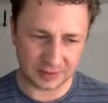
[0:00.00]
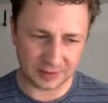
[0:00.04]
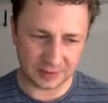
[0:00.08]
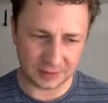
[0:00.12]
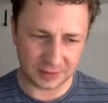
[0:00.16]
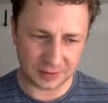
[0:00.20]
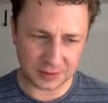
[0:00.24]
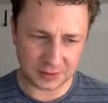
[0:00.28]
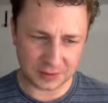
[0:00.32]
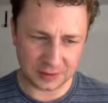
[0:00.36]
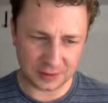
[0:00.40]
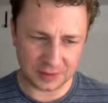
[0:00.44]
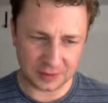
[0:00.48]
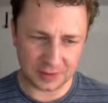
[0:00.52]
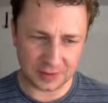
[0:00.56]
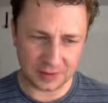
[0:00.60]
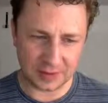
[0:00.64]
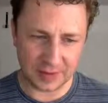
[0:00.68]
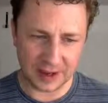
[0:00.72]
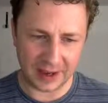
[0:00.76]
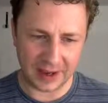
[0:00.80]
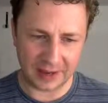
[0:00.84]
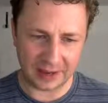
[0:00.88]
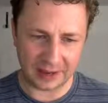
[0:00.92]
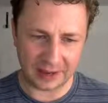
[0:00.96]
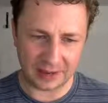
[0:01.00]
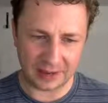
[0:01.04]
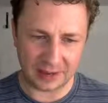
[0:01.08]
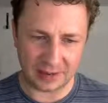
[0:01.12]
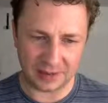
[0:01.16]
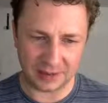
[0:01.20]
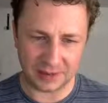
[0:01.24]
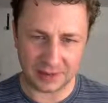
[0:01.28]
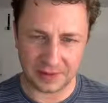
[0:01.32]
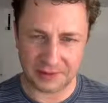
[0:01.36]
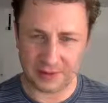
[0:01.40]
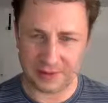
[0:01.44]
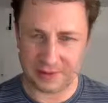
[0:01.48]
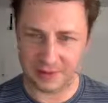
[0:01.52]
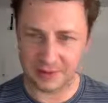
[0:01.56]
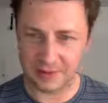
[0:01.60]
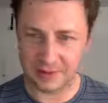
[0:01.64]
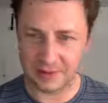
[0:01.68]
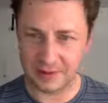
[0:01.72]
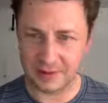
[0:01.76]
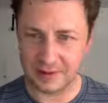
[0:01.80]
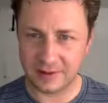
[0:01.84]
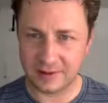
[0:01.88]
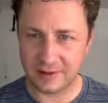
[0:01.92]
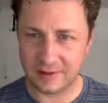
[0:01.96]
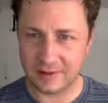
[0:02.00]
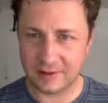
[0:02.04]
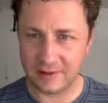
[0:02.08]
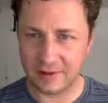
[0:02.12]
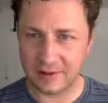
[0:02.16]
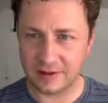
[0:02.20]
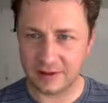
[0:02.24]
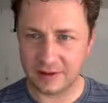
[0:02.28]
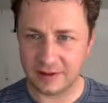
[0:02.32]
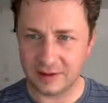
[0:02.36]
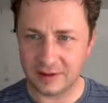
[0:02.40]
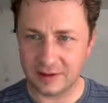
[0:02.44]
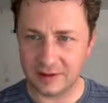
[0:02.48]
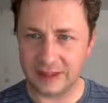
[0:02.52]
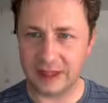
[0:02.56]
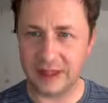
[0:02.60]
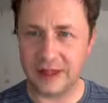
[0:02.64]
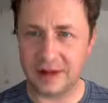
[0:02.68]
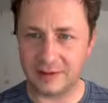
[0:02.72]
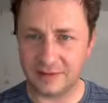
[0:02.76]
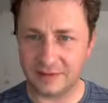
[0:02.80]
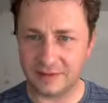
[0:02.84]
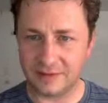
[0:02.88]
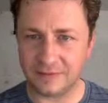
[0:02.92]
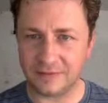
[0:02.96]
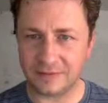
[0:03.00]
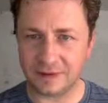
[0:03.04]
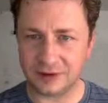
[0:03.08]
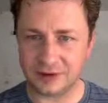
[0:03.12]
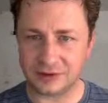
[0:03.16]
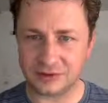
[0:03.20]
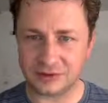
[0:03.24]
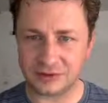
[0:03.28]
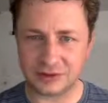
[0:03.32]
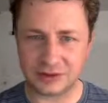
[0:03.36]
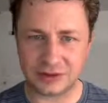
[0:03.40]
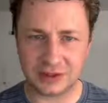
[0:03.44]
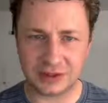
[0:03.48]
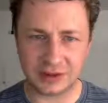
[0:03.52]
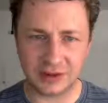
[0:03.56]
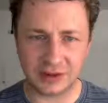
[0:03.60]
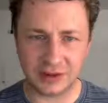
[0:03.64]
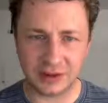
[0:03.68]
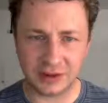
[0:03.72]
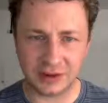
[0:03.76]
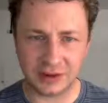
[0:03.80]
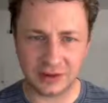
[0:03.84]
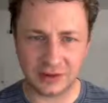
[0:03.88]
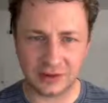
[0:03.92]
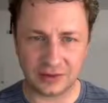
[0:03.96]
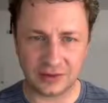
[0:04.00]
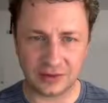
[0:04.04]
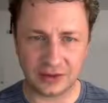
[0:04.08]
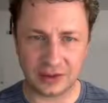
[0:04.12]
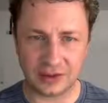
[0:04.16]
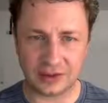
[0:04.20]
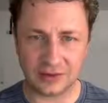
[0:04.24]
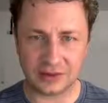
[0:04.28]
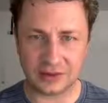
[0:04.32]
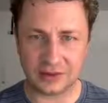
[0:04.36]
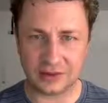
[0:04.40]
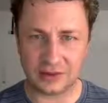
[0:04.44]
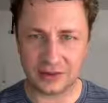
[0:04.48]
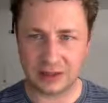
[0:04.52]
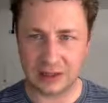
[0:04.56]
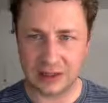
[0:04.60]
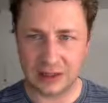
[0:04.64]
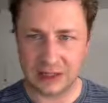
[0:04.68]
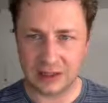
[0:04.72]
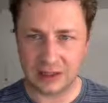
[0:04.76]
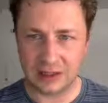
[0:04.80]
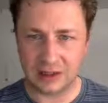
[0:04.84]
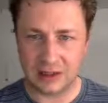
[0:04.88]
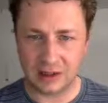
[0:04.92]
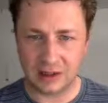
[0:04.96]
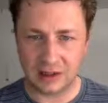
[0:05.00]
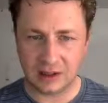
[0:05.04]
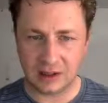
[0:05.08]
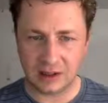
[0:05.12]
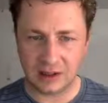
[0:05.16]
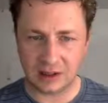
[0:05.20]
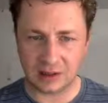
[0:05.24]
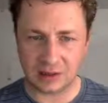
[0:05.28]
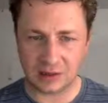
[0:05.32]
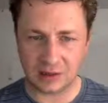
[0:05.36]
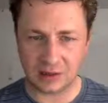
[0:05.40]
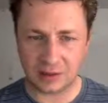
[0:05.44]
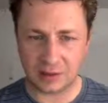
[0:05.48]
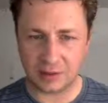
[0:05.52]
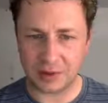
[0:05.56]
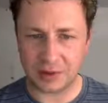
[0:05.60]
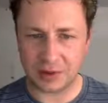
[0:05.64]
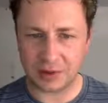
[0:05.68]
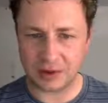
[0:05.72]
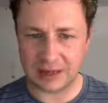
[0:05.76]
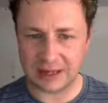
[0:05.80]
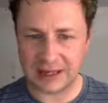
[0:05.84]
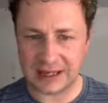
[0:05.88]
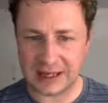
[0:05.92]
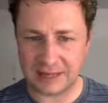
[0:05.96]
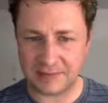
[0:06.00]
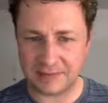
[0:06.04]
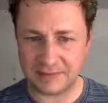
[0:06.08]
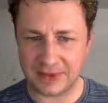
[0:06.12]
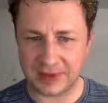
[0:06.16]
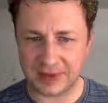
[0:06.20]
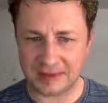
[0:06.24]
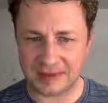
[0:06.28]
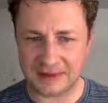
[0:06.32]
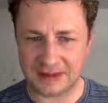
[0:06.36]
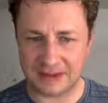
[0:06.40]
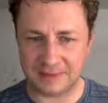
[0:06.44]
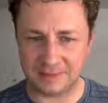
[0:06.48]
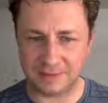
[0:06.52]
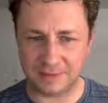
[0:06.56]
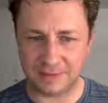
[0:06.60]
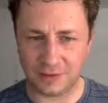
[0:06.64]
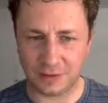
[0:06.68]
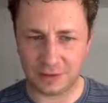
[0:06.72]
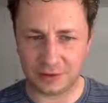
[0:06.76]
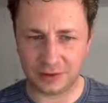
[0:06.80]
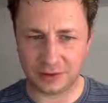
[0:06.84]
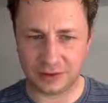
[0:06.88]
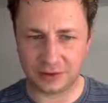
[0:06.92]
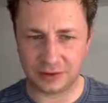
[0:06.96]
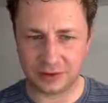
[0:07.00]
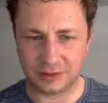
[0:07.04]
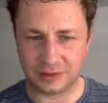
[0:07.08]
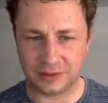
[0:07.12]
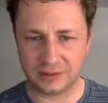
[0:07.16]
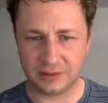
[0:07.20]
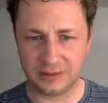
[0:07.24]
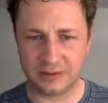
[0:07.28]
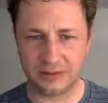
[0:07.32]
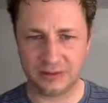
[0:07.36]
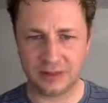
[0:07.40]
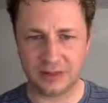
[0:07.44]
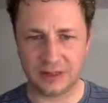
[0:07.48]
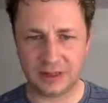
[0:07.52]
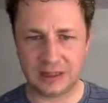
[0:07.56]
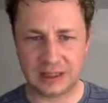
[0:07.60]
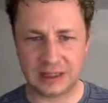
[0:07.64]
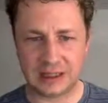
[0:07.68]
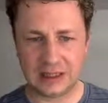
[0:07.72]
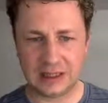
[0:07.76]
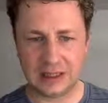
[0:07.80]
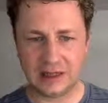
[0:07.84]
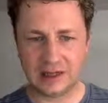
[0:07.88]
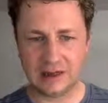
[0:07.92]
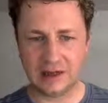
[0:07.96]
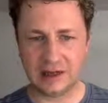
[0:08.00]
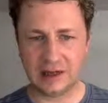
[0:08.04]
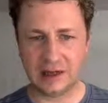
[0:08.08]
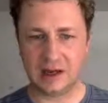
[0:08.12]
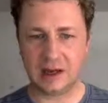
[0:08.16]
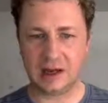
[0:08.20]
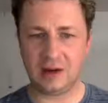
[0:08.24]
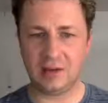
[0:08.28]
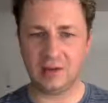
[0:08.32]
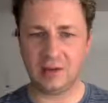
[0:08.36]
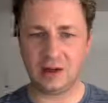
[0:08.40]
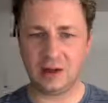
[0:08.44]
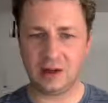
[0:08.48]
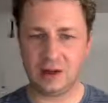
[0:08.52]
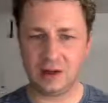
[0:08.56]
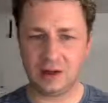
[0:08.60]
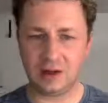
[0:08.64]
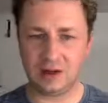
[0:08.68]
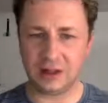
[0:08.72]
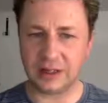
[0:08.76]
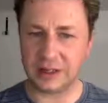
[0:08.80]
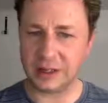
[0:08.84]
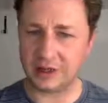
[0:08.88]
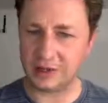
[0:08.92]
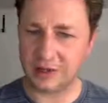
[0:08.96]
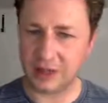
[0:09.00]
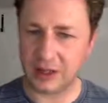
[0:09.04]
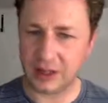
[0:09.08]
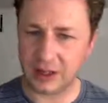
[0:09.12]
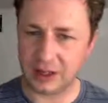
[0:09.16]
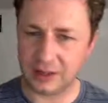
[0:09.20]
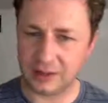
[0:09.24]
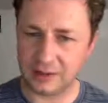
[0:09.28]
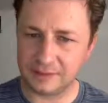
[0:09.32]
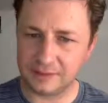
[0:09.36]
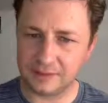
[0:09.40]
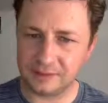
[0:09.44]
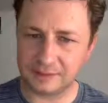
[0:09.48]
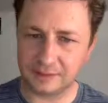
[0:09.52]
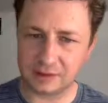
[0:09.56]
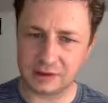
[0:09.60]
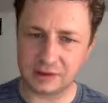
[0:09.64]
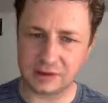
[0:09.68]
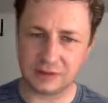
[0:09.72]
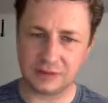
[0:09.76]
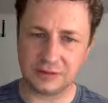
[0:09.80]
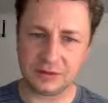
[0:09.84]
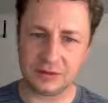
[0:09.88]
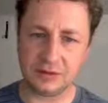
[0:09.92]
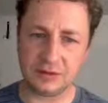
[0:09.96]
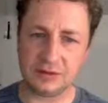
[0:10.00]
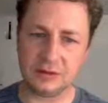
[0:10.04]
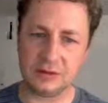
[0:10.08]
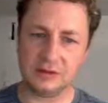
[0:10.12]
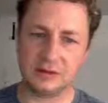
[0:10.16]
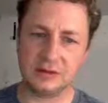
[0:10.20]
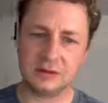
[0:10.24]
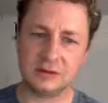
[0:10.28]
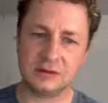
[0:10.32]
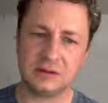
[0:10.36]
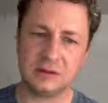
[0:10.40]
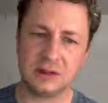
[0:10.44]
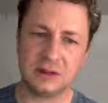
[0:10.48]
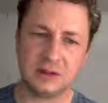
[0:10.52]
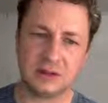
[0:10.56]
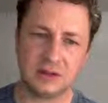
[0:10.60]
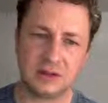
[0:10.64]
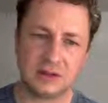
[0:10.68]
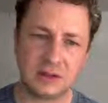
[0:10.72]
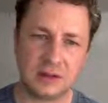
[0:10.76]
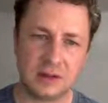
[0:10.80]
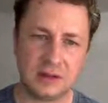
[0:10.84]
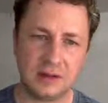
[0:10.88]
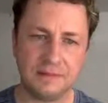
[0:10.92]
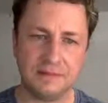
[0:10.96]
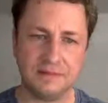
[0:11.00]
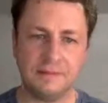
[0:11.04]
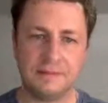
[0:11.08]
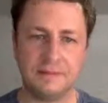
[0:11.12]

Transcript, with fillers: I'm sorry. Let me back up. Yeah, the files are still there. Okay, good. Uh, so I'm going to keep that same folder, and we're going to click OK because everything is set the same.